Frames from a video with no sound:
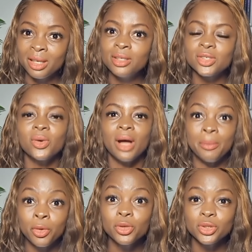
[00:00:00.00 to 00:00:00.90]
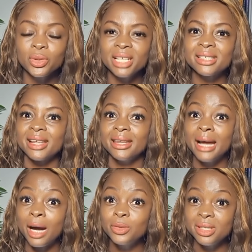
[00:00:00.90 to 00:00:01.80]
So I'm going to show you exactly
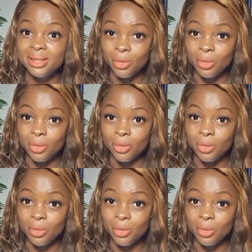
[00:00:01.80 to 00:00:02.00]
how this